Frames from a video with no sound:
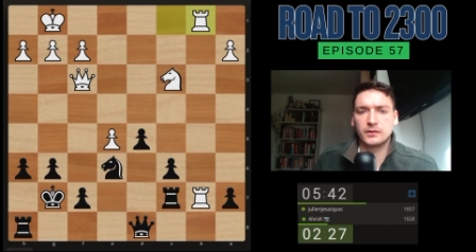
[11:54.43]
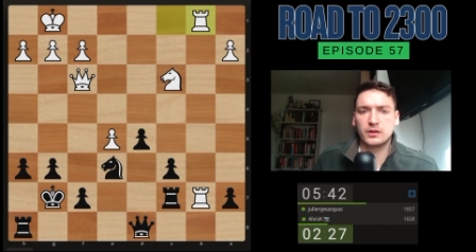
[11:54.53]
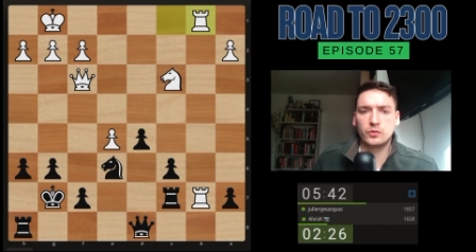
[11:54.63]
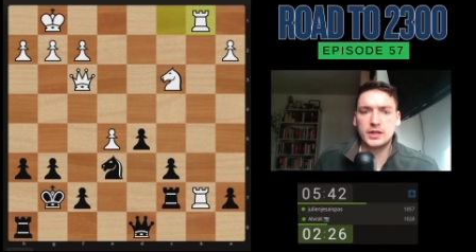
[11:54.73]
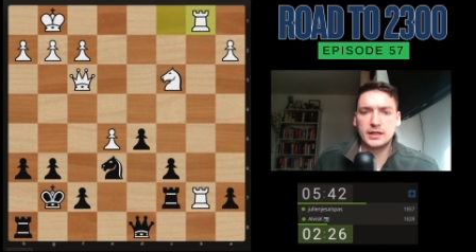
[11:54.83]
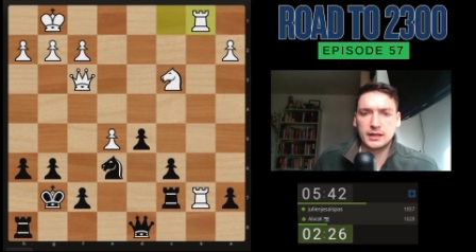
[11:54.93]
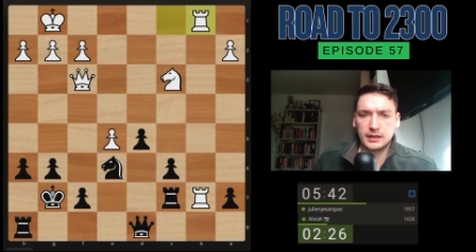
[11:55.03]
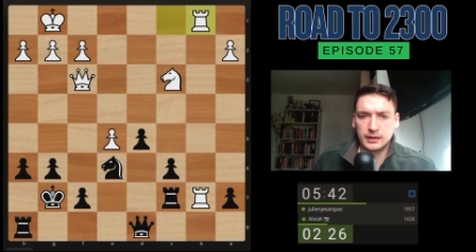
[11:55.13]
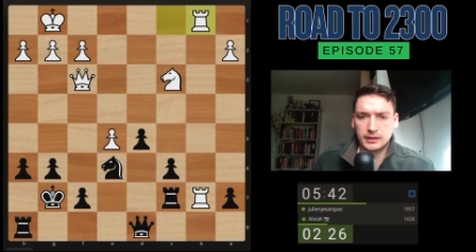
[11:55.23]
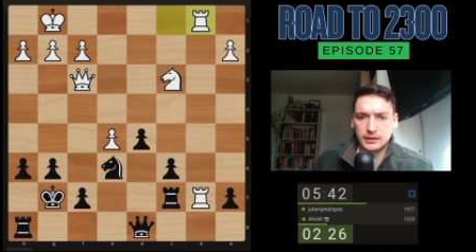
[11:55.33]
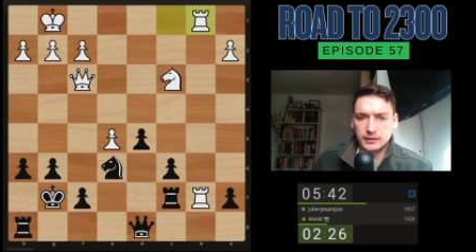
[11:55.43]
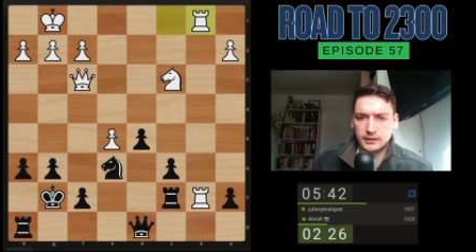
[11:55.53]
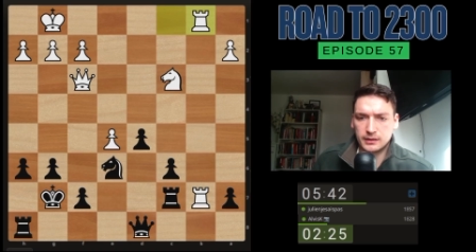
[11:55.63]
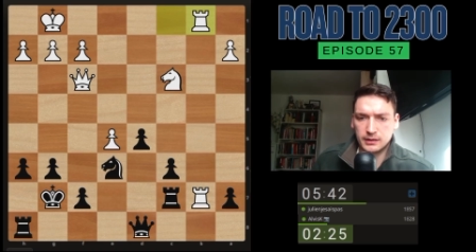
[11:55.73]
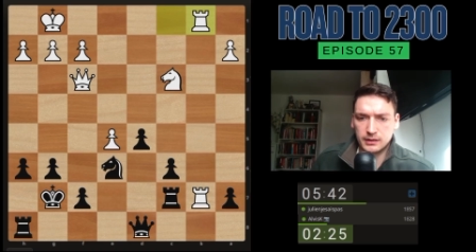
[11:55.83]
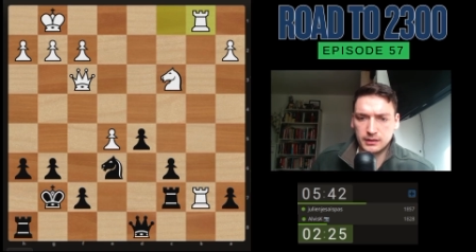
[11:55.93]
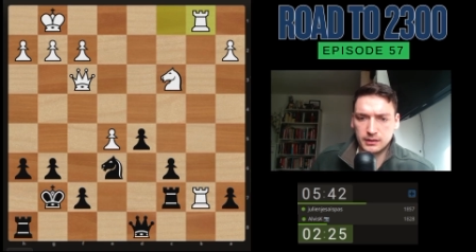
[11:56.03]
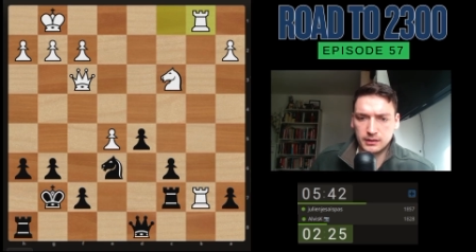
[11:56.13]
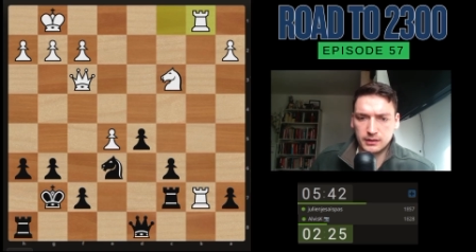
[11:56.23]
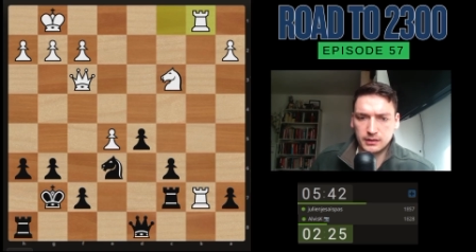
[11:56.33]
We can
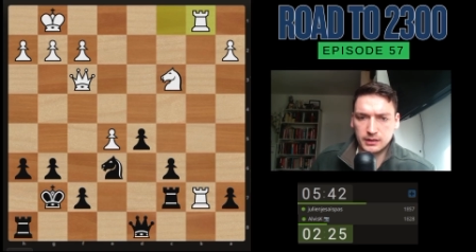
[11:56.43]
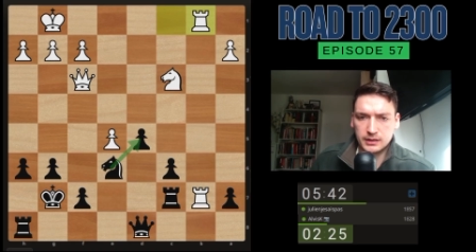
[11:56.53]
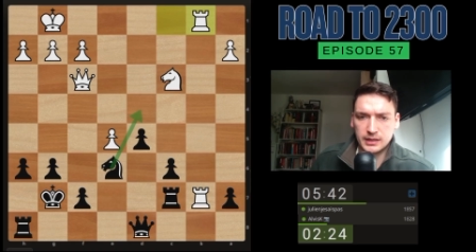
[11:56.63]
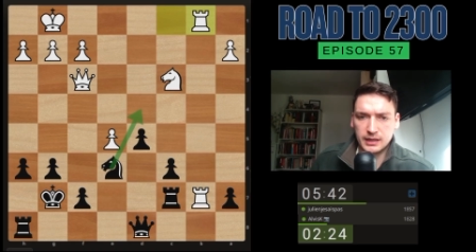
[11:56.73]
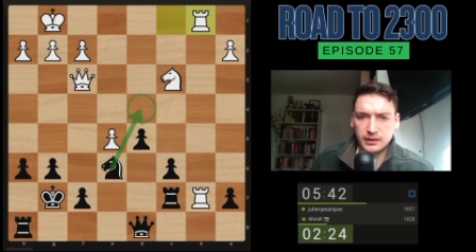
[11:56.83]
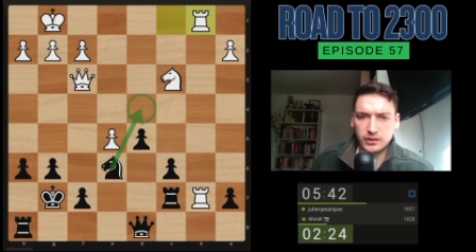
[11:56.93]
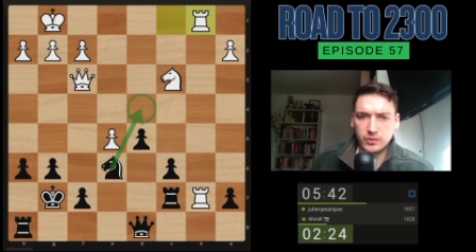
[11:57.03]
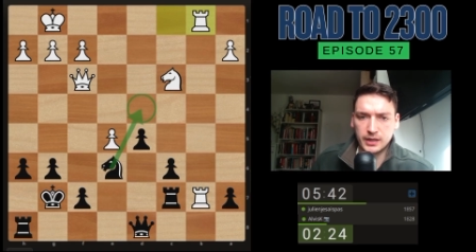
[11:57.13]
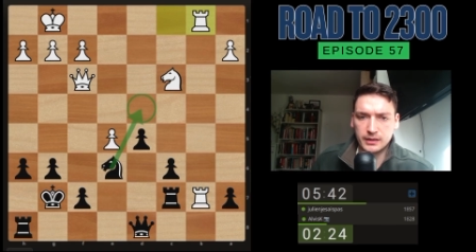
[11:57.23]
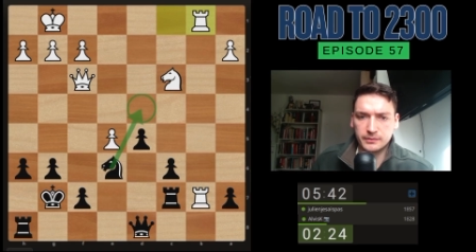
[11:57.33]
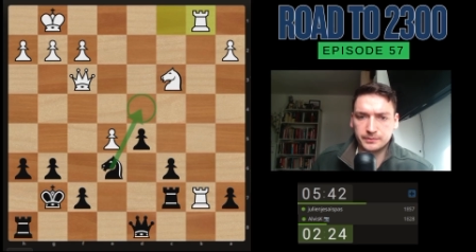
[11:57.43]
attack the queen.